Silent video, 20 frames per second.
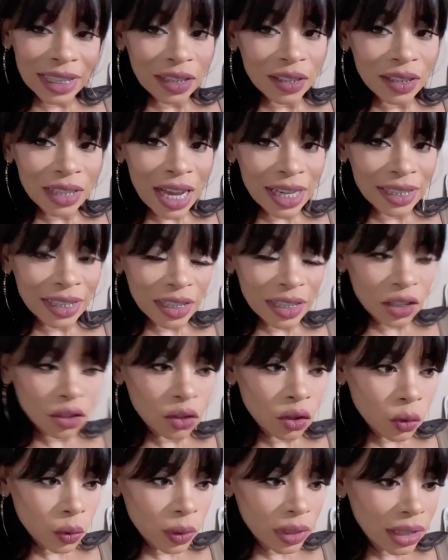access to
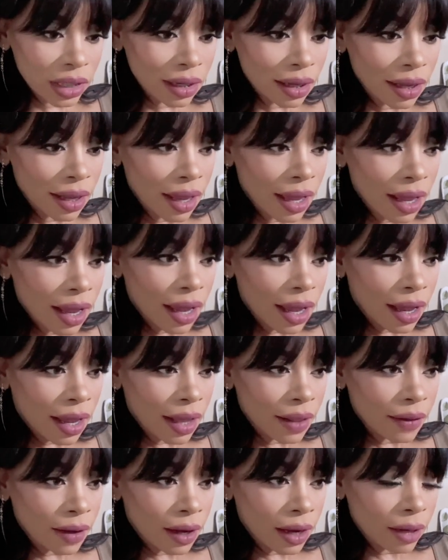those. And
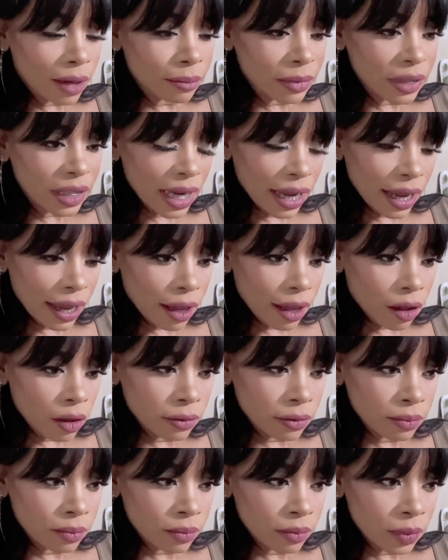yeah,
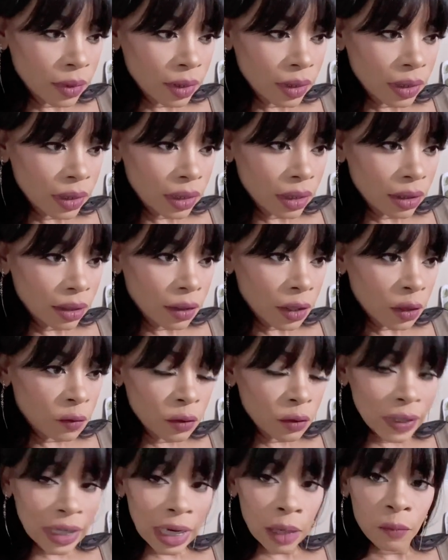if you
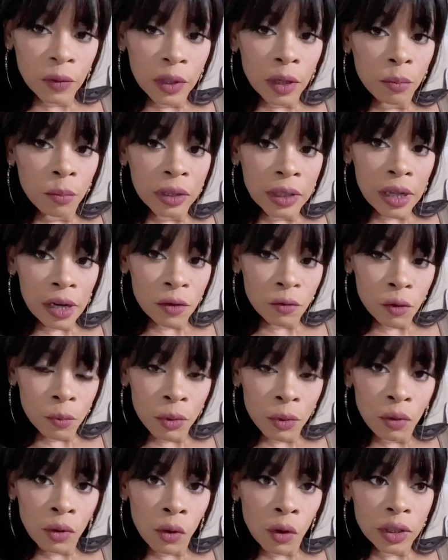sign up for the study group, you
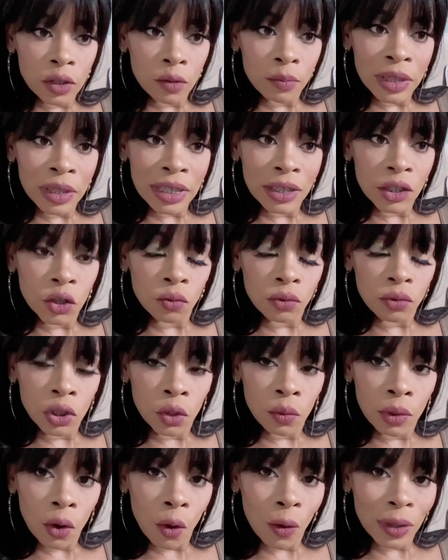will
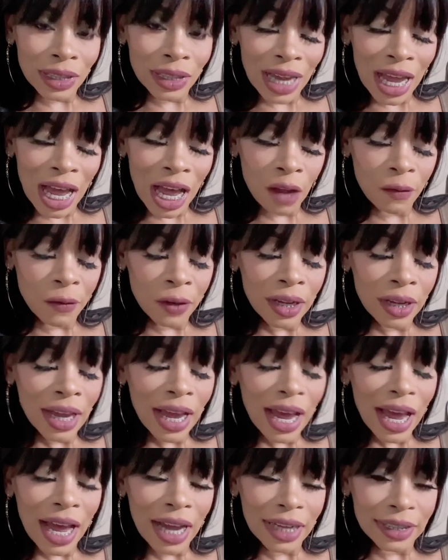also have
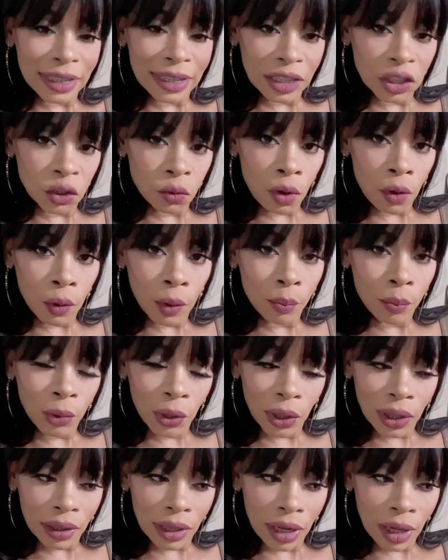access to our book
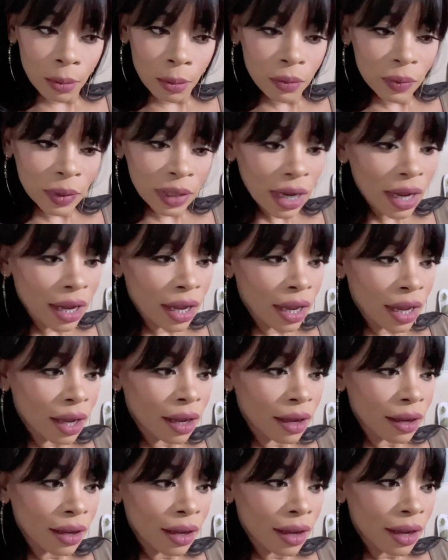club. We are
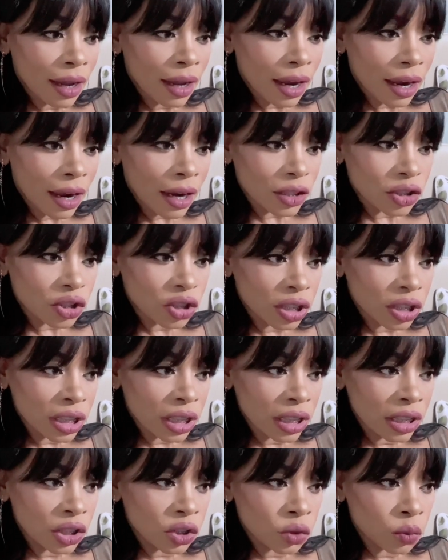actually
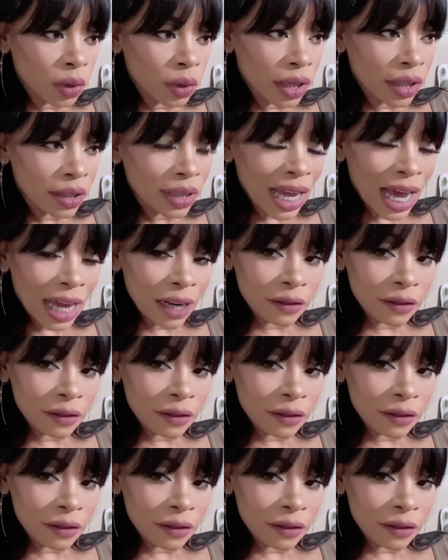doing The Art of